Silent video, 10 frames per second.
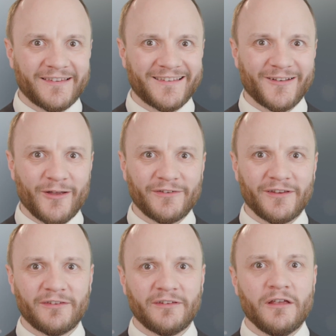
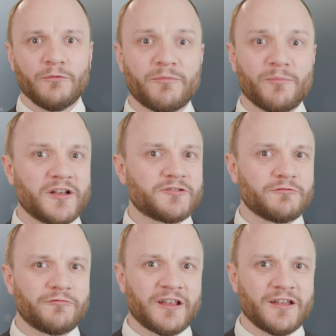stenosis with
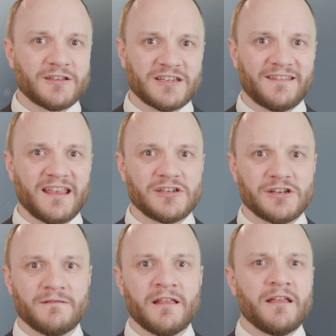mitral
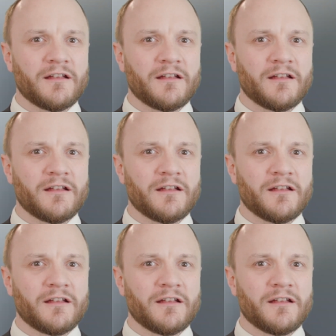regurgitation,